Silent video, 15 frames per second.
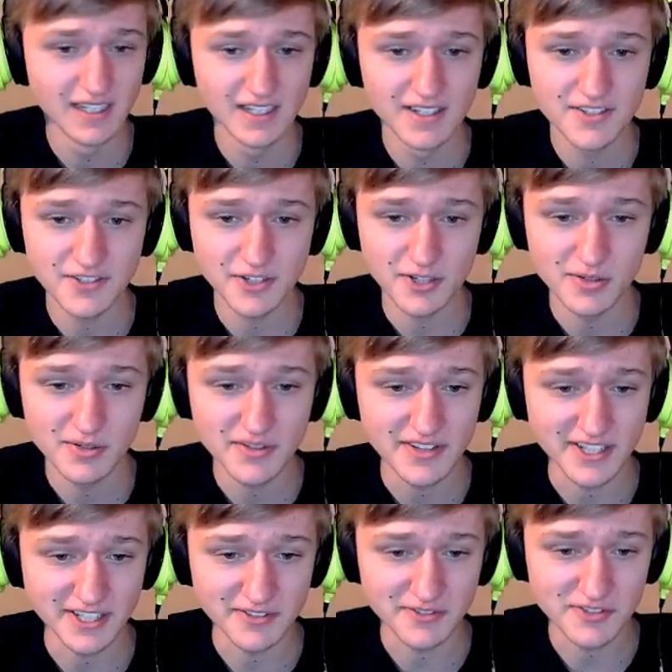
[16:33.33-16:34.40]
So,
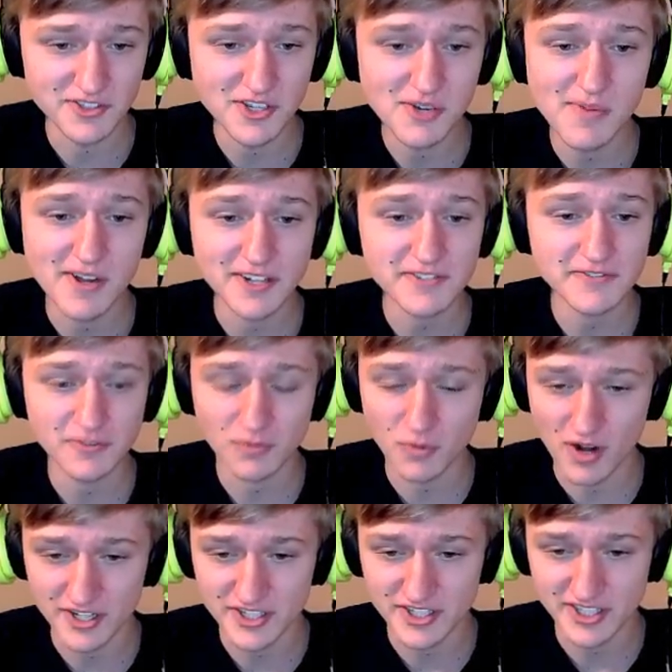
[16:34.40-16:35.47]
thank you so much for
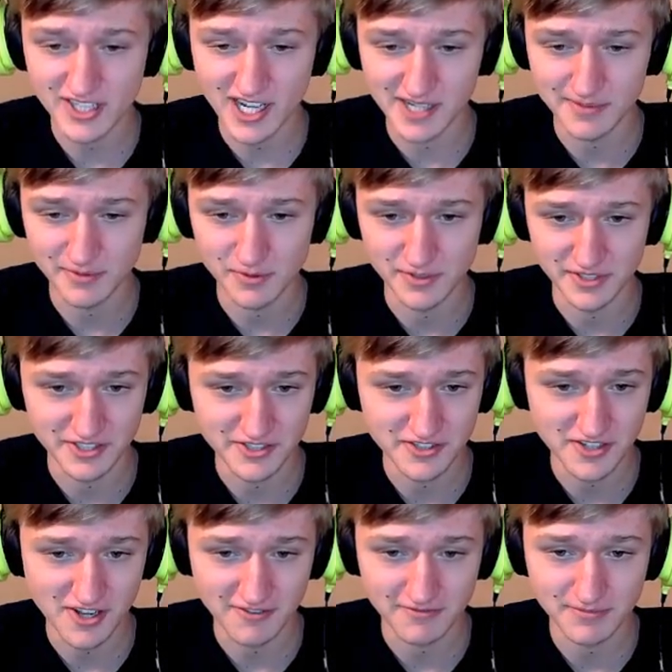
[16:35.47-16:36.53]
watching. I'm going to turn
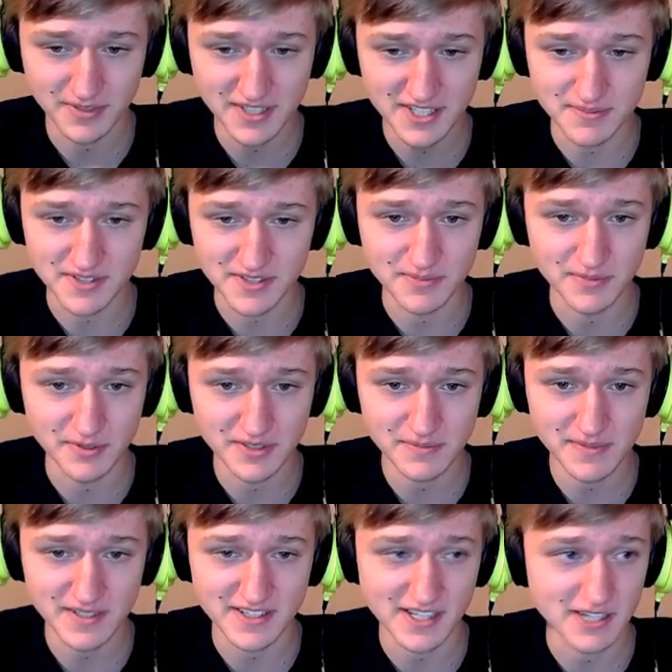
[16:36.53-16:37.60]
off placement smoothing
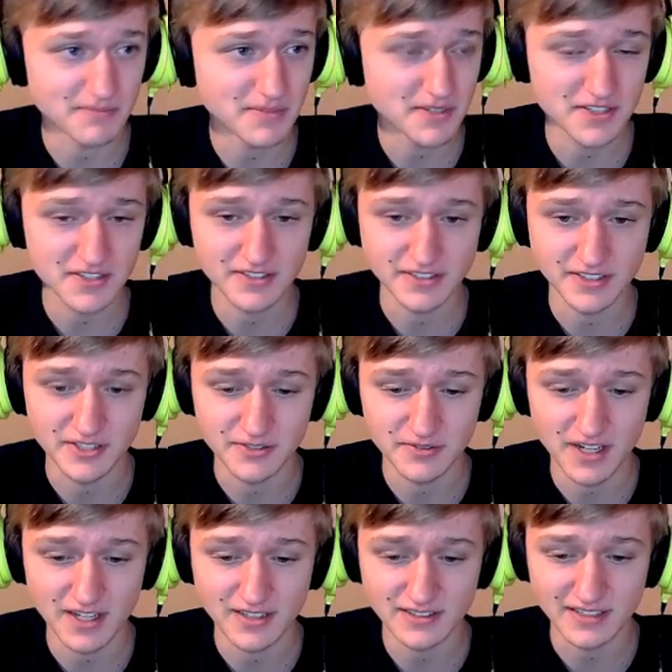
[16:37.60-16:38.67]
because I personally do
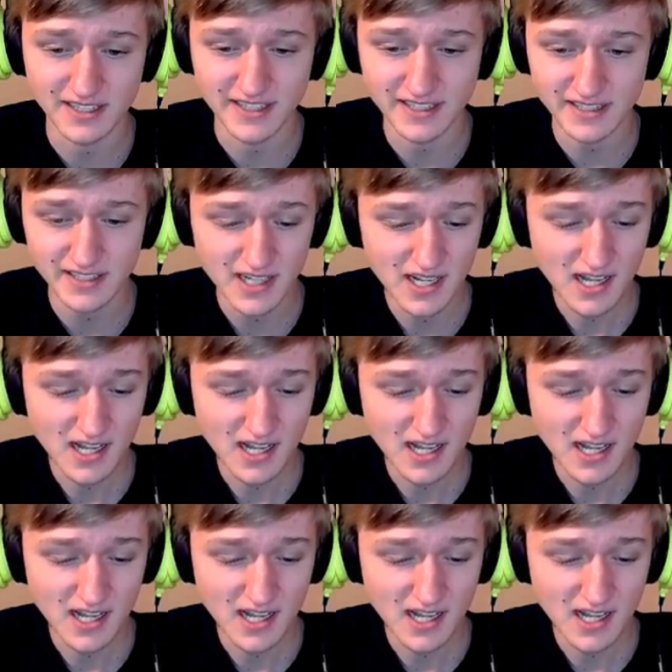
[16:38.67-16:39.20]
not like it.